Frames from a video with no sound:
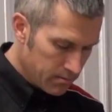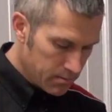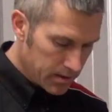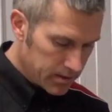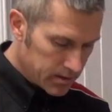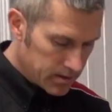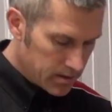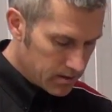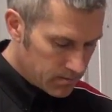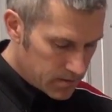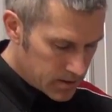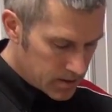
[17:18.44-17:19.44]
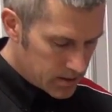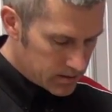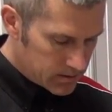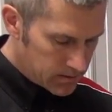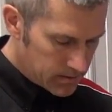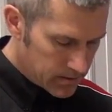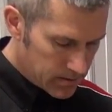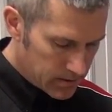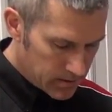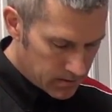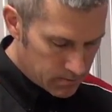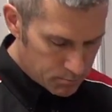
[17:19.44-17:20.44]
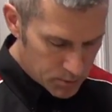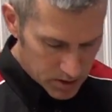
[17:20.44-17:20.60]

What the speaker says: Place this other one on. Nope.